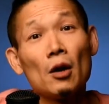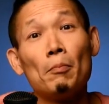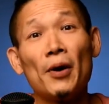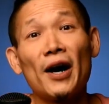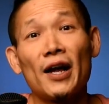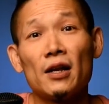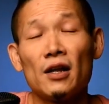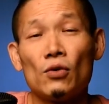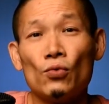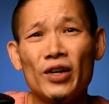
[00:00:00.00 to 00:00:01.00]
But
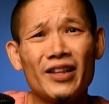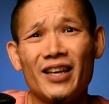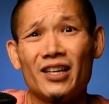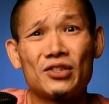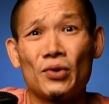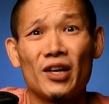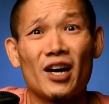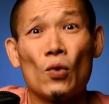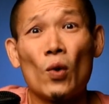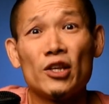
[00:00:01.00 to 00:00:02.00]
really, it's only
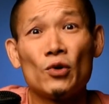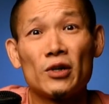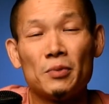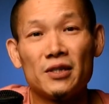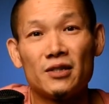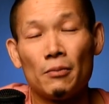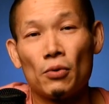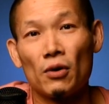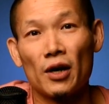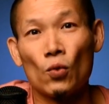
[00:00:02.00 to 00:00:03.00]
got one USB-C
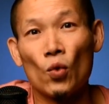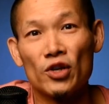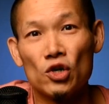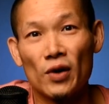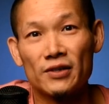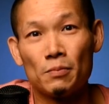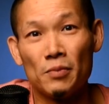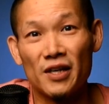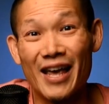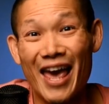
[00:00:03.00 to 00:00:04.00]
port and one
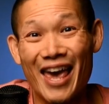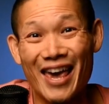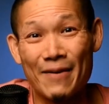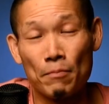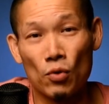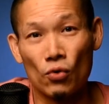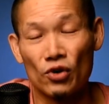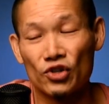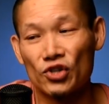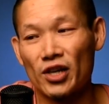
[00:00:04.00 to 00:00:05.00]
USB-A
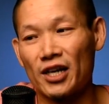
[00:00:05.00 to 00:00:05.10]
port.